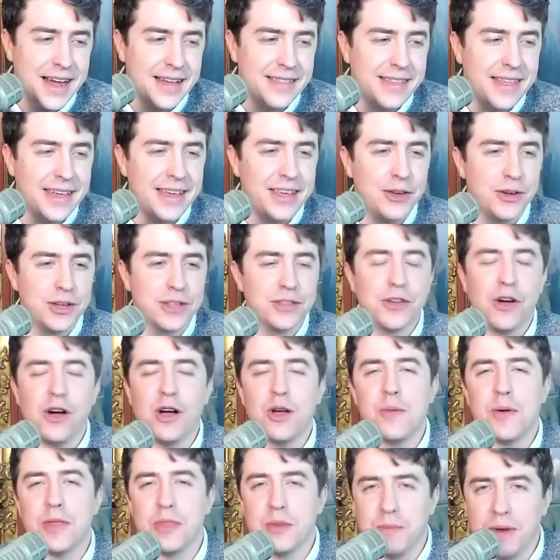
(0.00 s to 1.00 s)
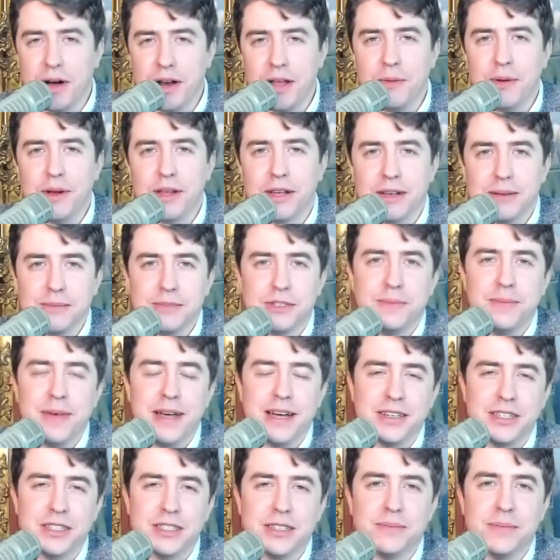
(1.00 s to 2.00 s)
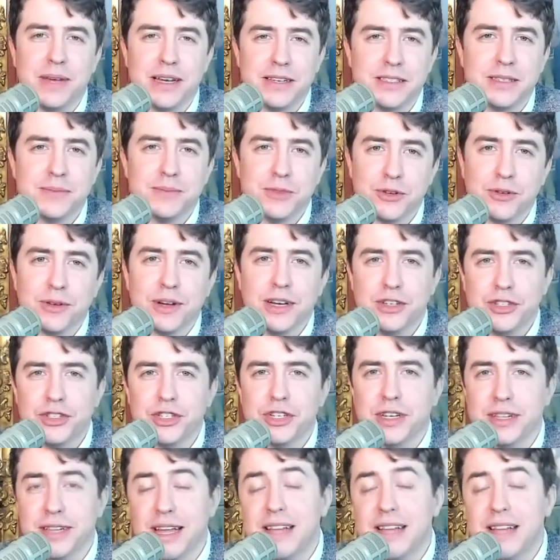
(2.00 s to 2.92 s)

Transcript: I think you can talk about the money when it comes to mass immigration,